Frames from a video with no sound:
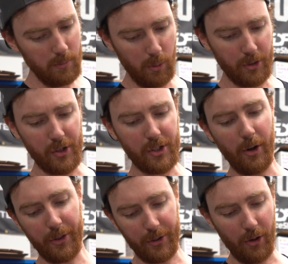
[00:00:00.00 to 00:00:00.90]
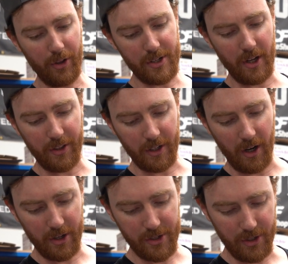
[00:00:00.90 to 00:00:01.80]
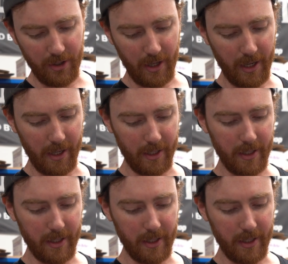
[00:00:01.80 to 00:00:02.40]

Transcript: we'll just go throw this on the car so you can kind